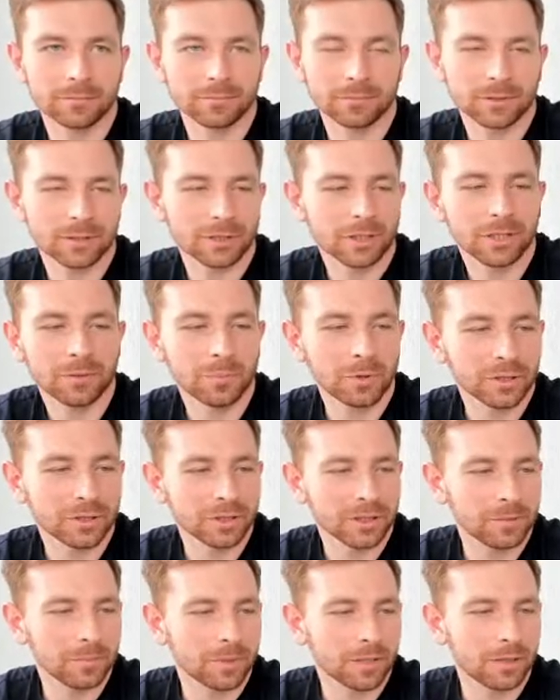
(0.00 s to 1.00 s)
send me
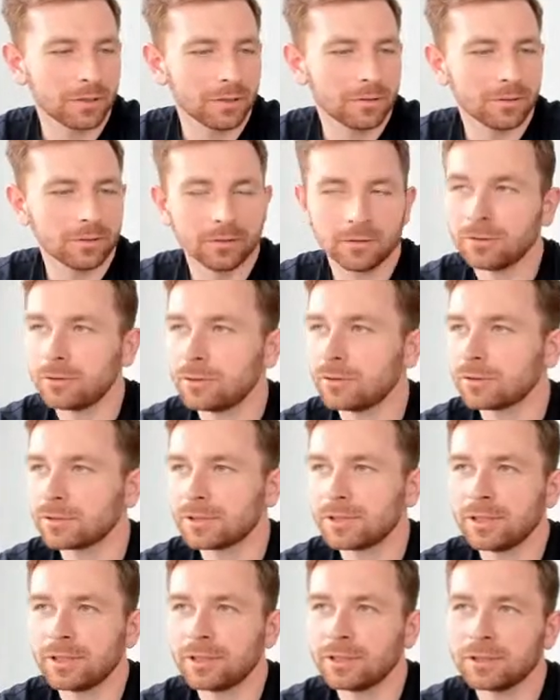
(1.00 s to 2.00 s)
an email or
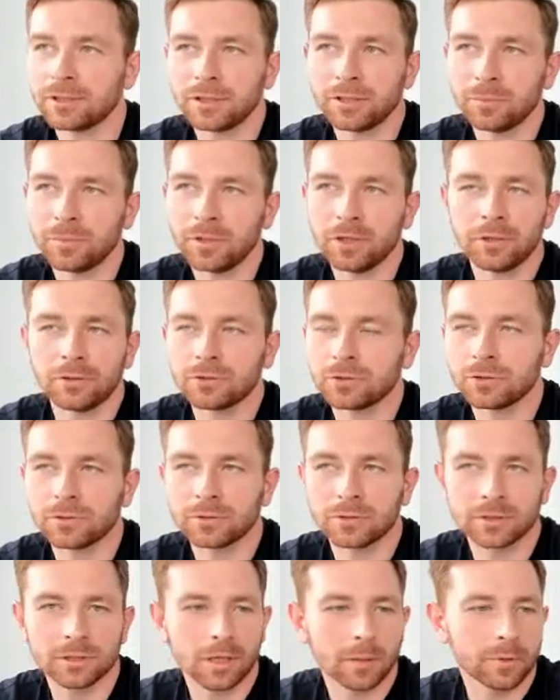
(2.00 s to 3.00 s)
send the email to
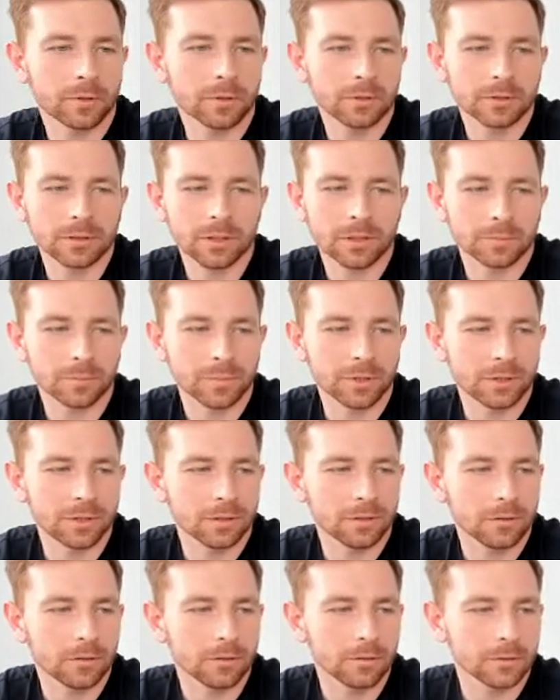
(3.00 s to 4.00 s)

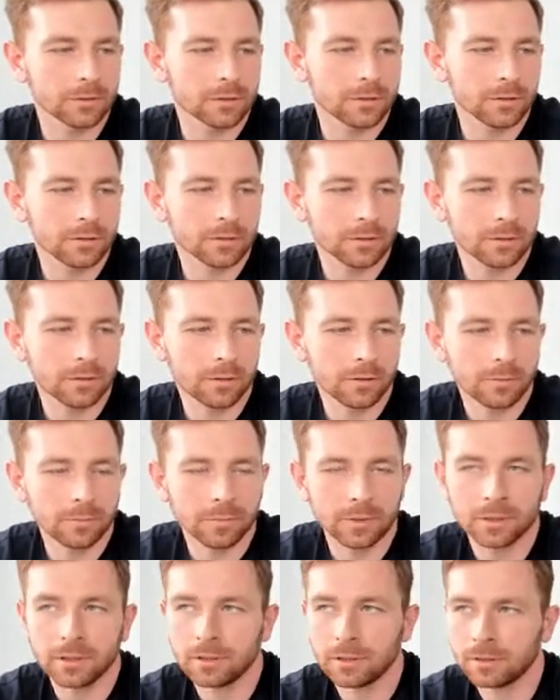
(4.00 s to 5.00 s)
support@medialux.com,
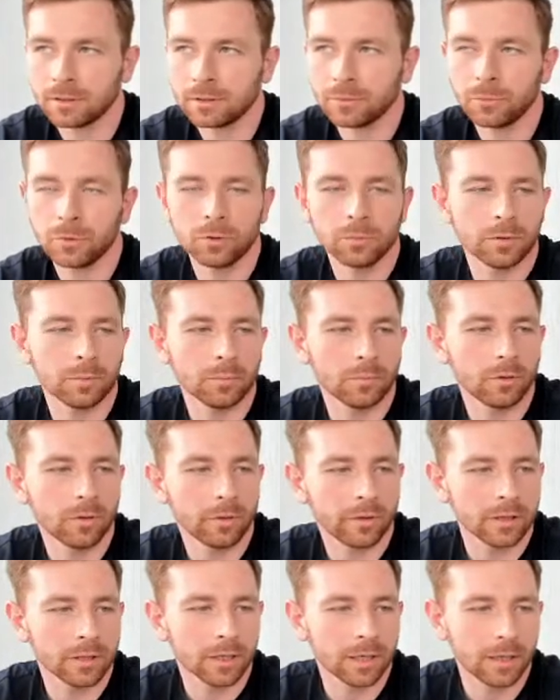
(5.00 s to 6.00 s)
and we'll be more
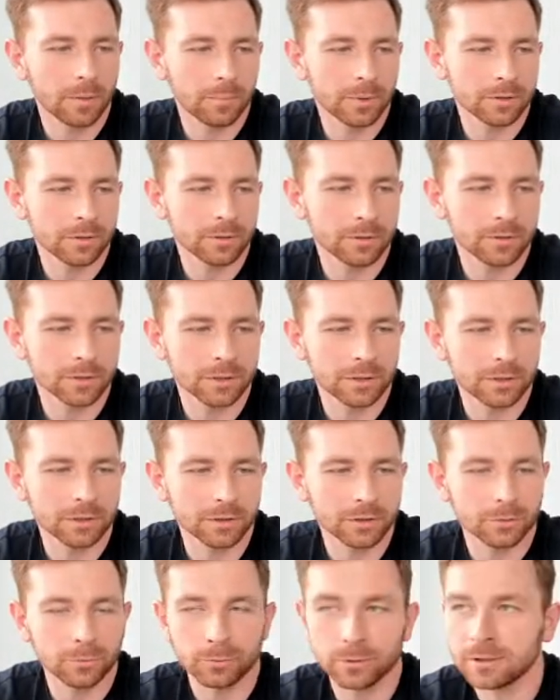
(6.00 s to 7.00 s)
than happy to
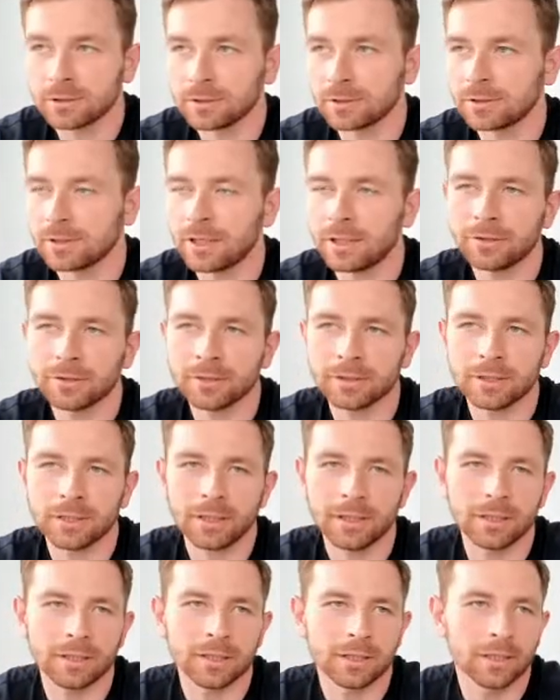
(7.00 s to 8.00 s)
assist you with the
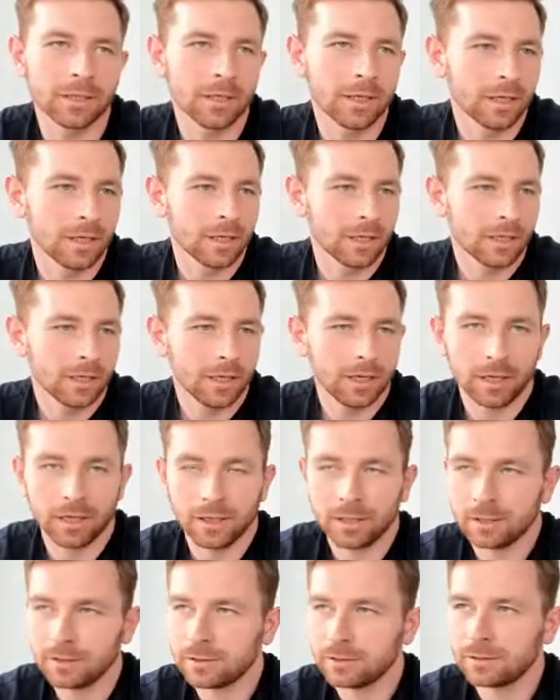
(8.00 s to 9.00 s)
DirectTake
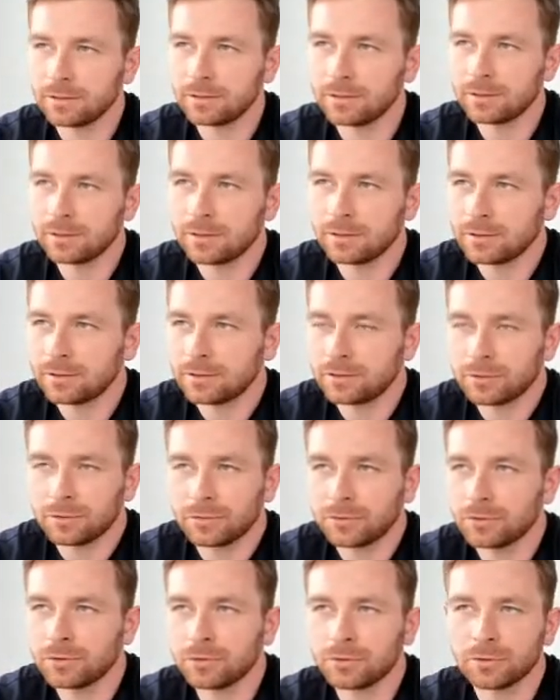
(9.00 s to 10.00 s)
and
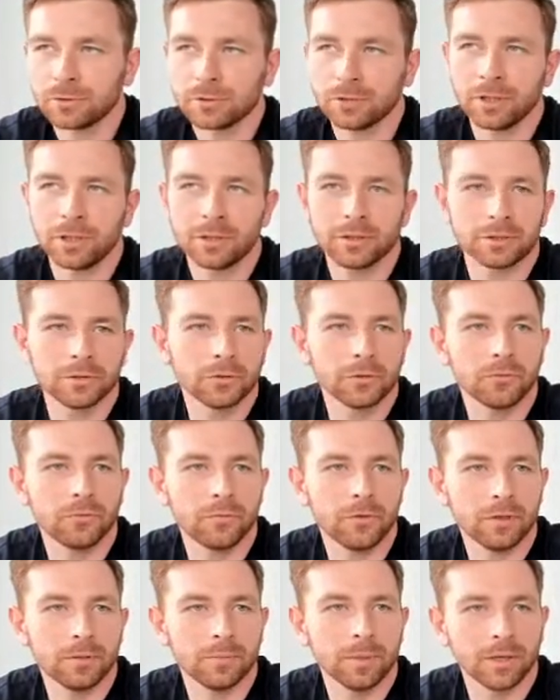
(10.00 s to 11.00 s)
to get your
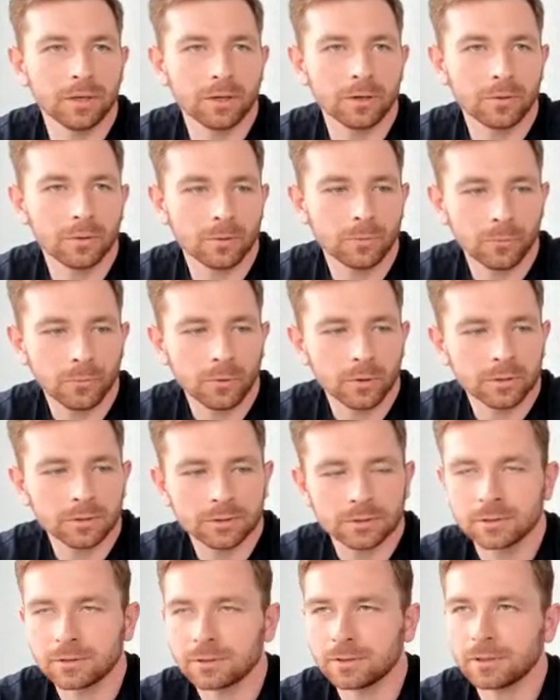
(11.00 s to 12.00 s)
feedback on
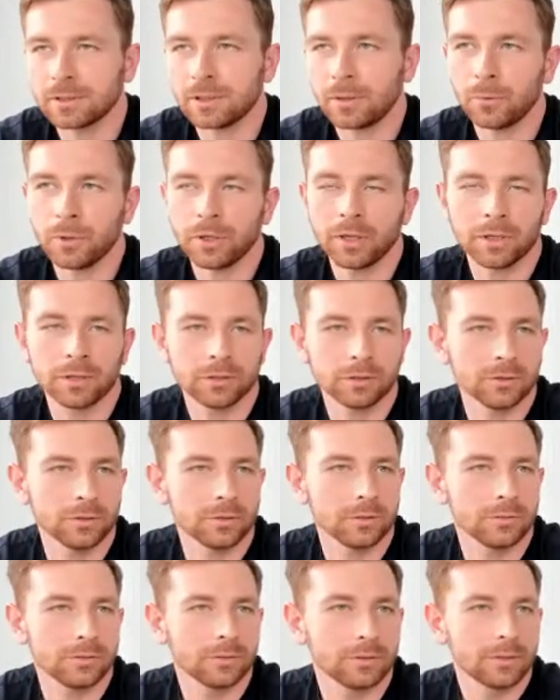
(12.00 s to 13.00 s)
what we can
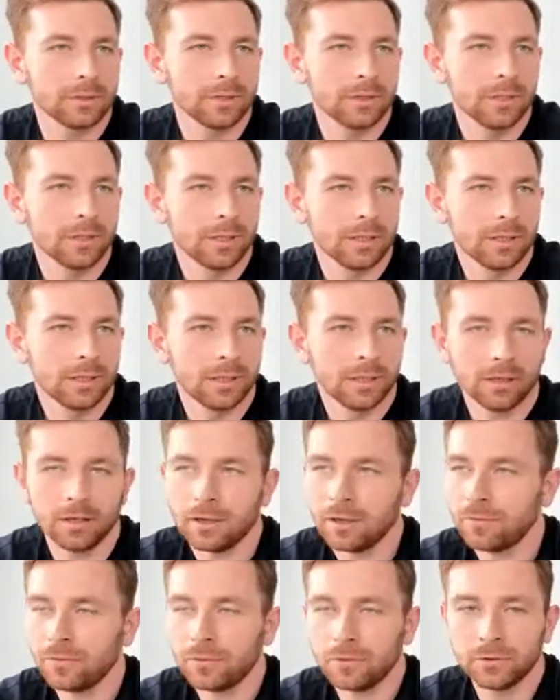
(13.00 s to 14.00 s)
do
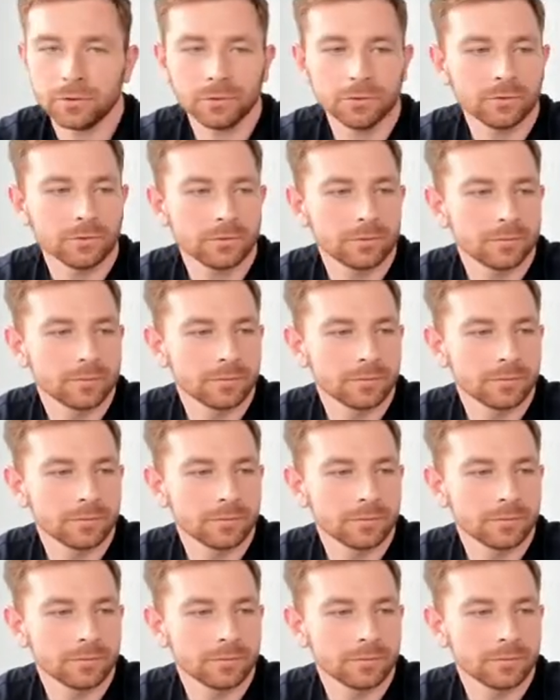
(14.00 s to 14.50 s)
for you.